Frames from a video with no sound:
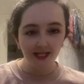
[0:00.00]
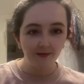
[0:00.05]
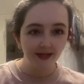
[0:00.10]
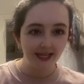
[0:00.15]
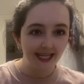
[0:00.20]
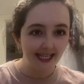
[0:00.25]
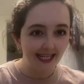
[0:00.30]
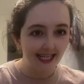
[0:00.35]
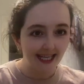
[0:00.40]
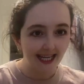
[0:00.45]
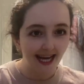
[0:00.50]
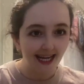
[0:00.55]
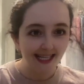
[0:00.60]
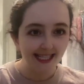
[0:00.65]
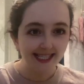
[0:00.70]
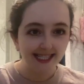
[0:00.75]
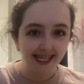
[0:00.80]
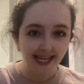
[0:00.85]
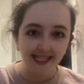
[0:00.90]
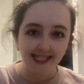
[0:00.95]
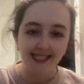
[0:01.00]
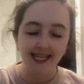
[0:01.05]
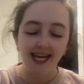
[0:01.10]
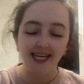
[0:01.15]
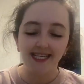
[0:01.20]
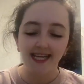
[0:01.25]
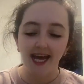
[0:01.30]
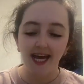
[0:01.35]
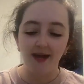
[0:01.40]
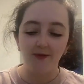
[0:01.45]
the beginning, I said
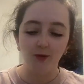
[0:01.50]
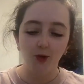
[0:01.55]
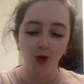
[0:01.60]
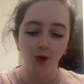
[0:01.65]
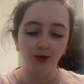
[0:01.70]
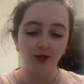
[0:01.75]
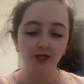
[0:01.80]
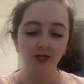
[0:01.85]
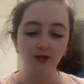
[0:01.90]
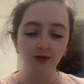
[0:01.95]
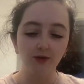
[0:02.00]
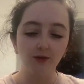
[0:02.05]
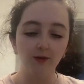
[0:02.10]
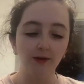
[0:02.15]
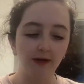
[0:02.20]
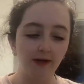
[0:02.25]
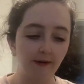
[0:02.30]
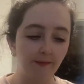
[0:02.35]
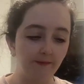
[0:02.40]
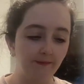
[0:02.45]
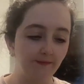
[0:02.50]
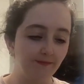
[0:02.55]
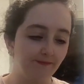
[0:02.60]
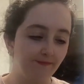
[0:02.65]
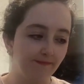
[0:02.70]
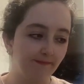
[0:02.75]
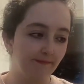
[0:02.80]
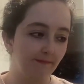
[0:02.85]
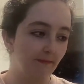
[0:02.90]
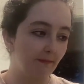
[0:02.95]
that I'm going to
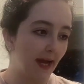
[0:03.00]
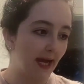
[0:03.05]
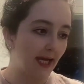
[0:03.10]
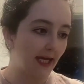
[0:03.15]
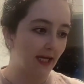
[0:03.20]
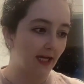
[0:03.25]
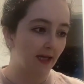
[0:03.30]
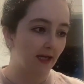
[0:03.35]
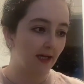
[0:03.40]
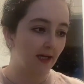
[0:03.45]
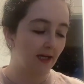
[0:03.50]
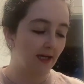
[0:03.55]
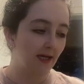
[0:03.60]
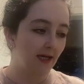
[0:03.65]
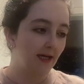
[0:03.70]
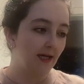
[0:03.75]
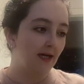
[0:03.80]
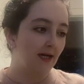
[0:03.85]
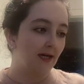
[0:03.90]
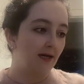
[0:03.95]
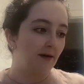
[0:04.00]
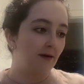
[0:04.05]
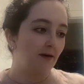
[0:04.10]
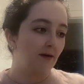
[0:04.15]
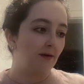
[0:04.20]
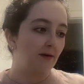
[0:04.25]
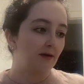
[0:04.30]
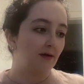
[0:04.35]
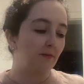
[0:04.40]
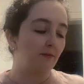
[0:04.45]
make
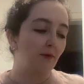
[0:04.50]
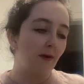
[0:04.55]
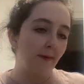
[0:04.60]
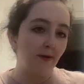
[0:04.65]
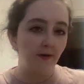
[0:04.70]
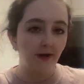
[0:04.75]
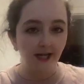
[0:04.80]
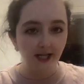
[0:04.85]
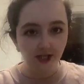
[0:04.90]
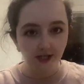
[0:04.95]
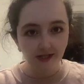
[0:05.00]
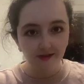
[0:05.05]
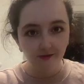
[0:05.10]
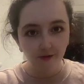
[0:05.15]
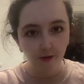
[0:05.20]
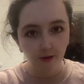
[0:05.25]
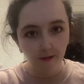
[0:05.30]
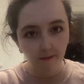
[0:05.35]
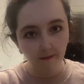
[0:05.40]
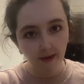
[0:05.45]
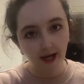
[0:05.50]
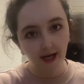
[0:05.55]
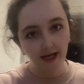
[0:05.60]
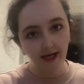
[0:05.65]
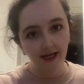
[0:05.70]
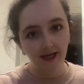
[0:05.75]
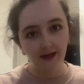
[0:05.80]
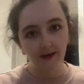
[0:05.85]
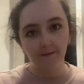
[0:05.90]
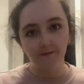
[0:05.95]
the preparations for
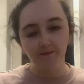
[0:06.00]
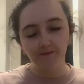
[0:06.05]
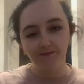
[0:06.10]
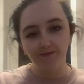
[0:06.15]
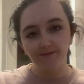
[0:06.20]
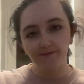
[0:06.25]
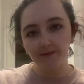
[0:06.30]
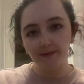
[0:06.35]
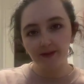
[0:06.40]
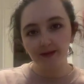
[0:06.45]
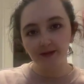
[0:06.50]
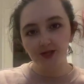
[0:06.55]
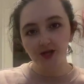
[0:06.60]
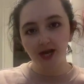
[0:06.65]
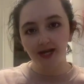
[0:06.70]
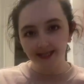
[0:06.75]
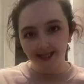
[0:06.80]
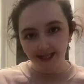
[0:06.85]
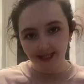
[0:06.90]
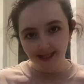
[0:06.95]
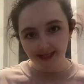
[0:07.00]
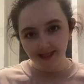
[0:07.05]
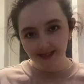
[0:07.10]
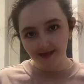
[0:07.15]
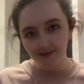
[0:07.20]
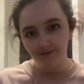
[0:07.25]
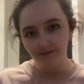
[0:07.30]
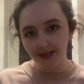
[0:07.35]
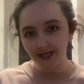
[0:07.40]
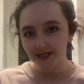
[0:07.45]
my
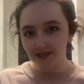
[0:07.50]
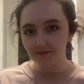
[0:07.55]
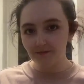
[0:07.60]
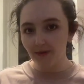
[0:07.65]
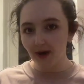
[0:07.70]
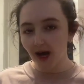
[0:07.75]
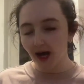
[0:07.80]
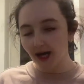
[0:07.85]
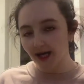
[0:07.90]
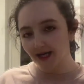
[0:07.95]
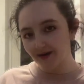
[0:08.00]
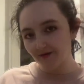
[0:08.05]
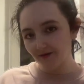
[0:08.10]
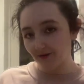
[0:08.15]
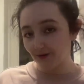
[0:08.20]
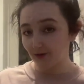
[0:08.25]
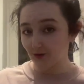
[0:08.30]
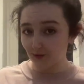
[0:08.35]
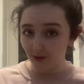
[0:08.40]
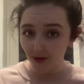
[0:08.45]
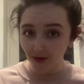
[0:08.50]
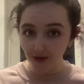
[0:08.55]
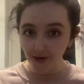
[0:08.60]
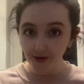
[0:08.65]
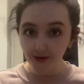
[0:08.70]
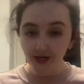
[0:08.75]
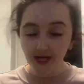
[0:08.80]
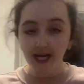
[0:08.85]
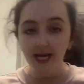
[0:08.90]
Chinese meat pie for tomorrow.